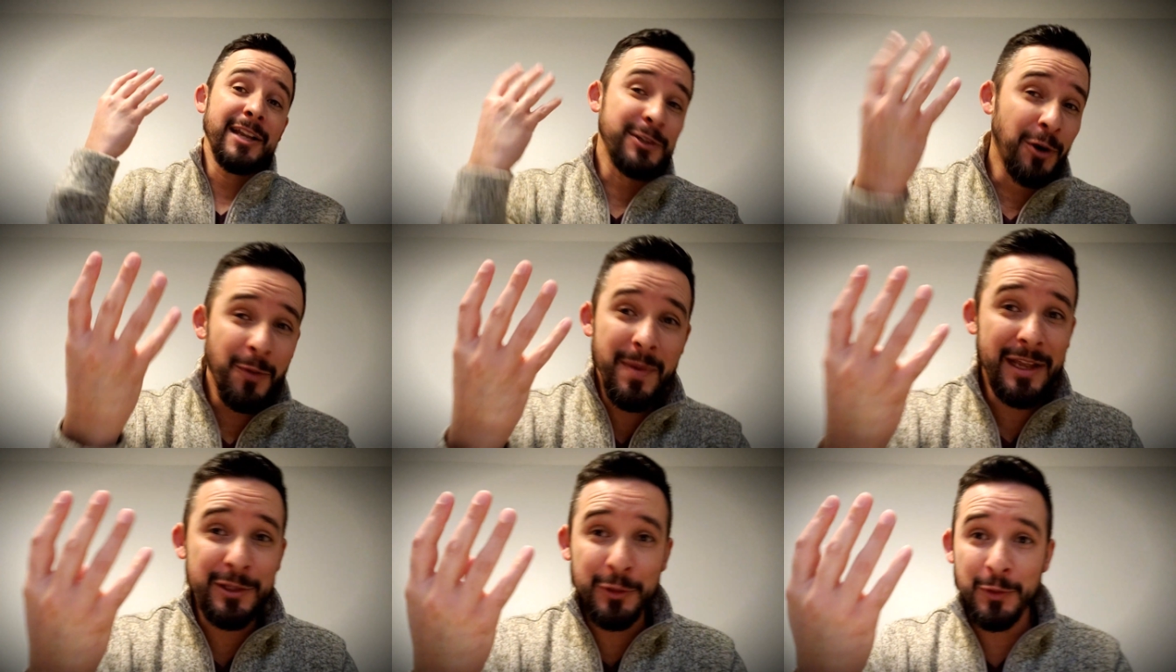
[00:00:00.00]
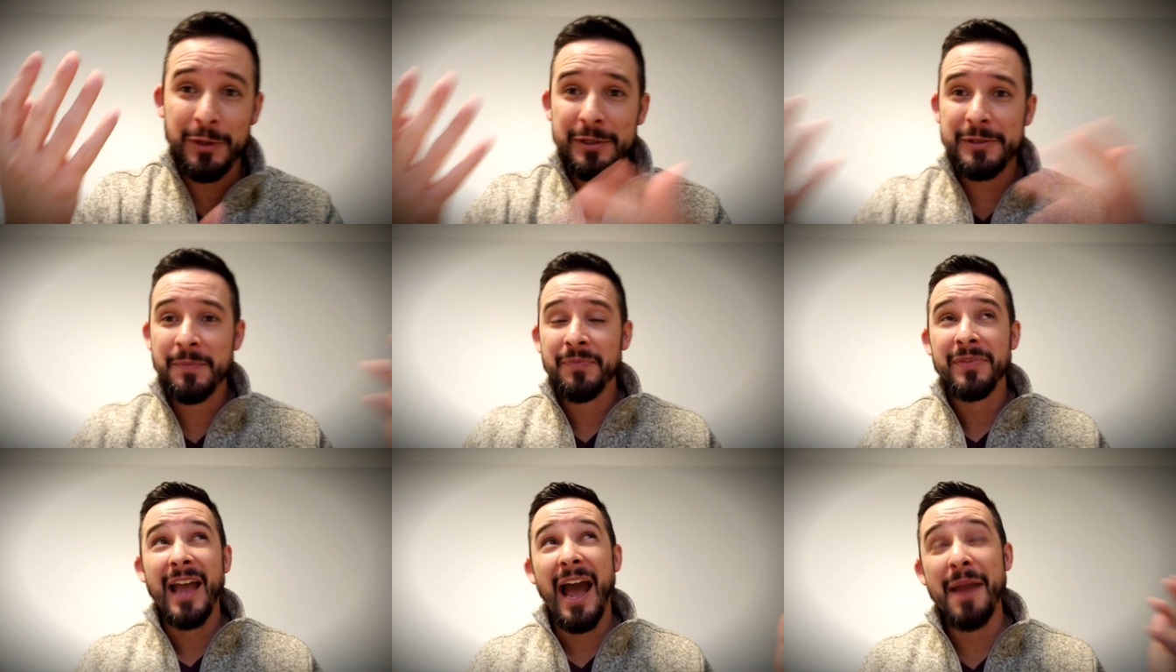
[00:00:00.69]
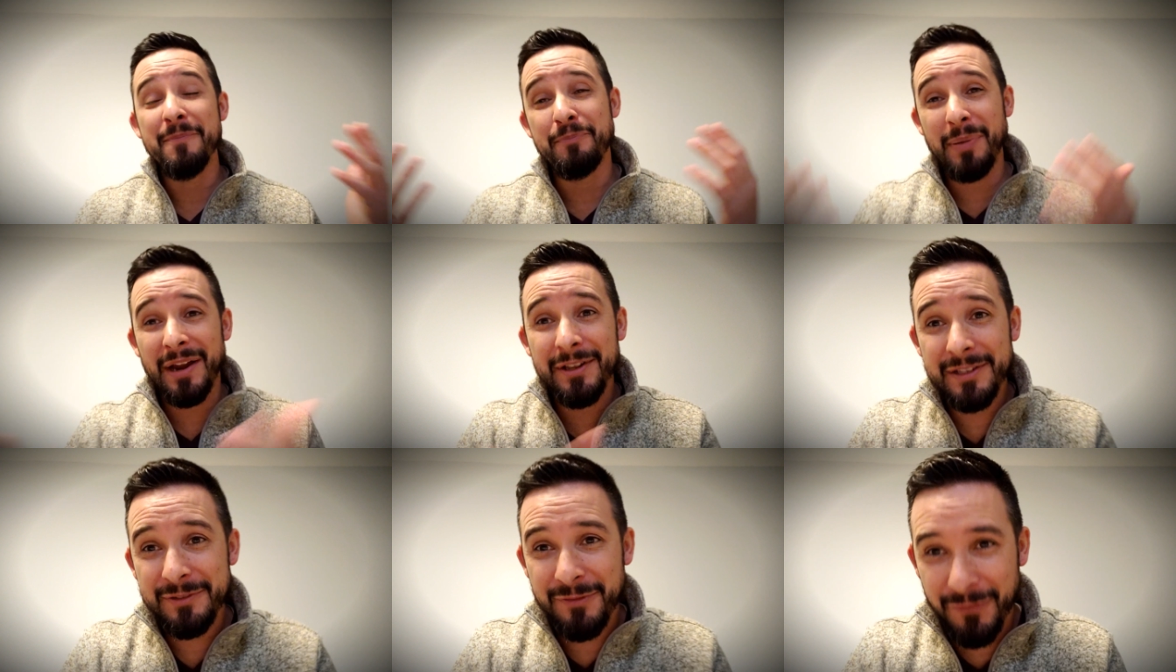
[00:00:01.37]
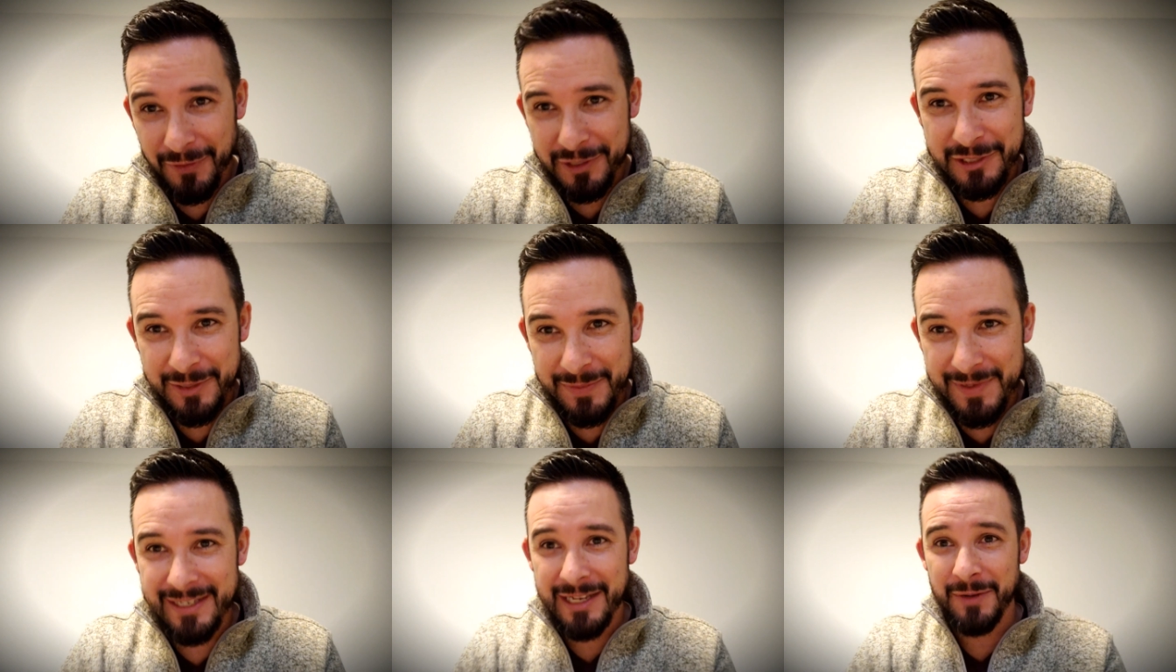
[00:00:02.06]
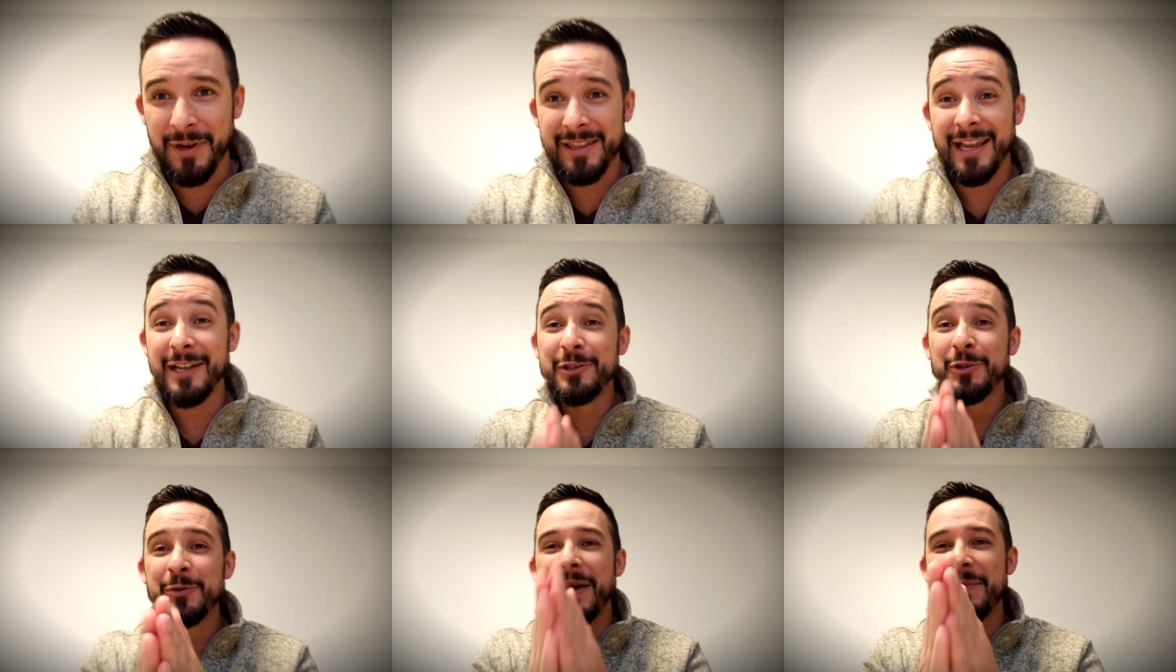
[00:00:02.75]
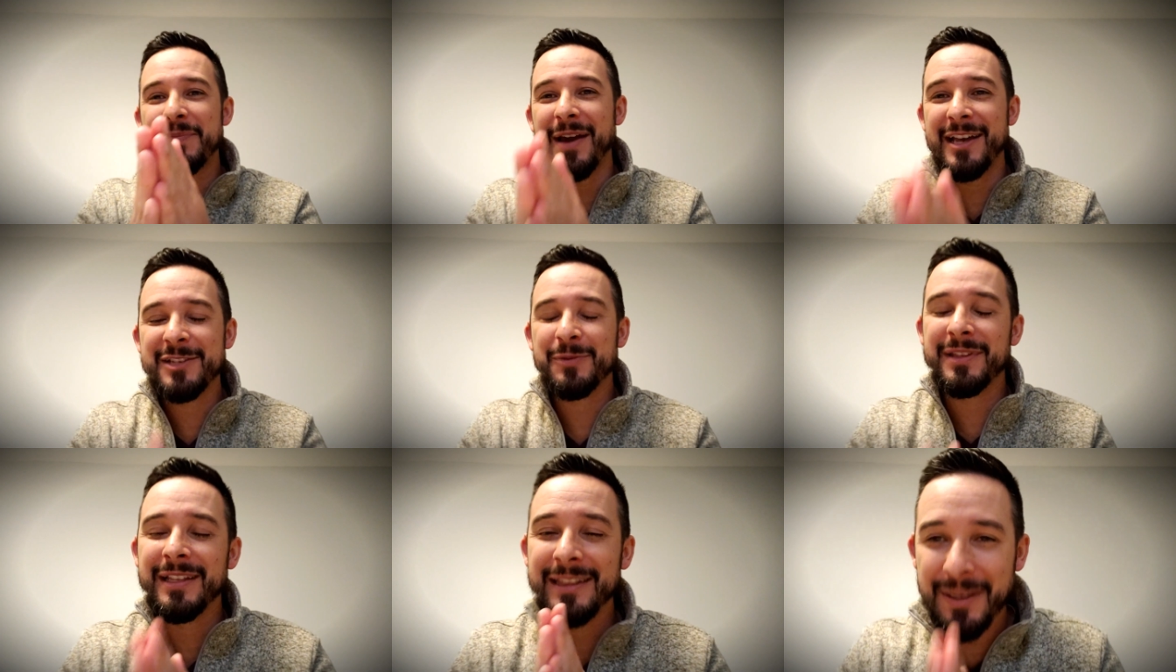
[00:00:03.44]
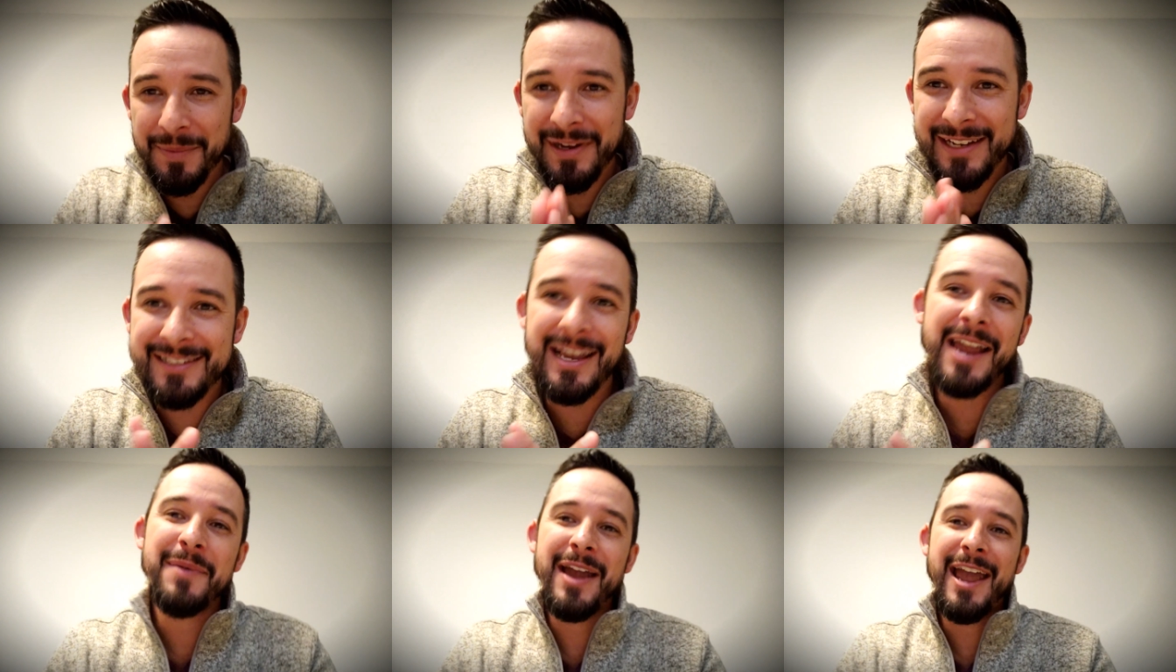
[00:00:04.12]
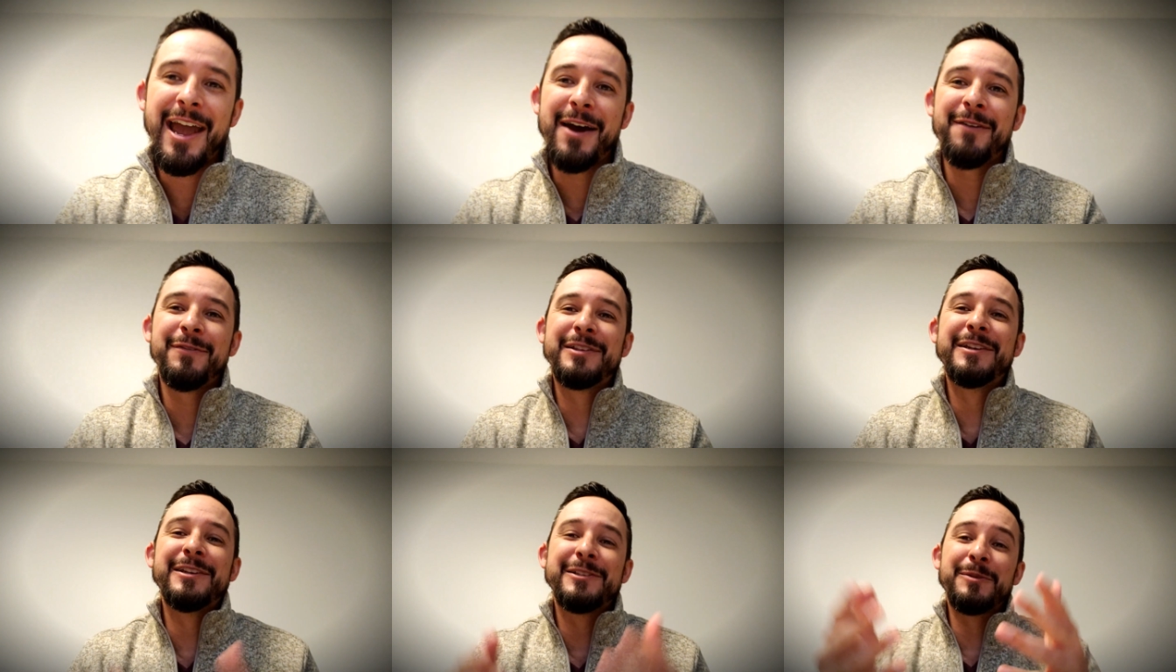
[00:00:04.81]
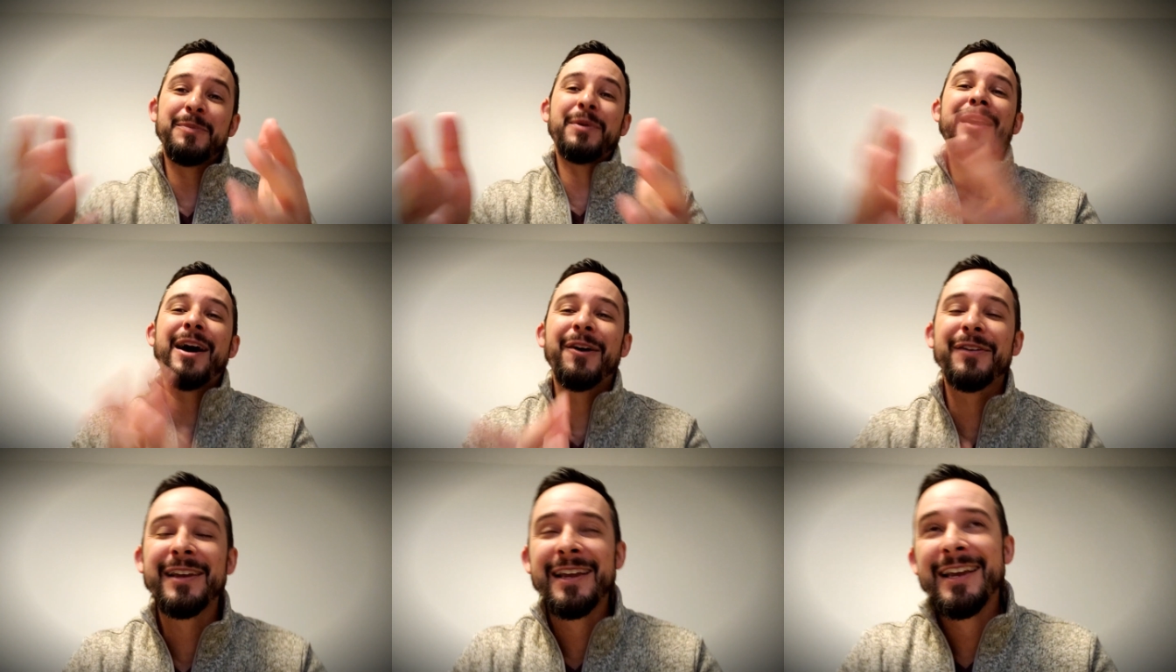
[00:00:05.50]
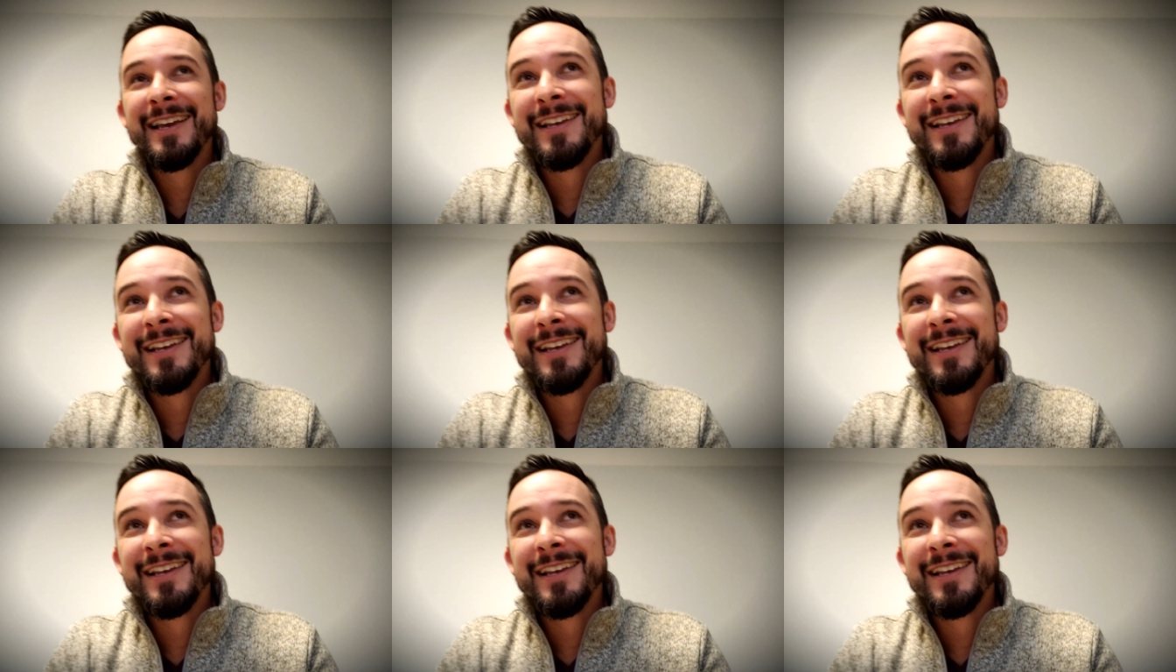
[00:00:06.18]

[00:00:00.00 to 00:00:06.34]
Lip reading: I don't make lures, I barely fish to begin with, I do my best with the limited time I have to put out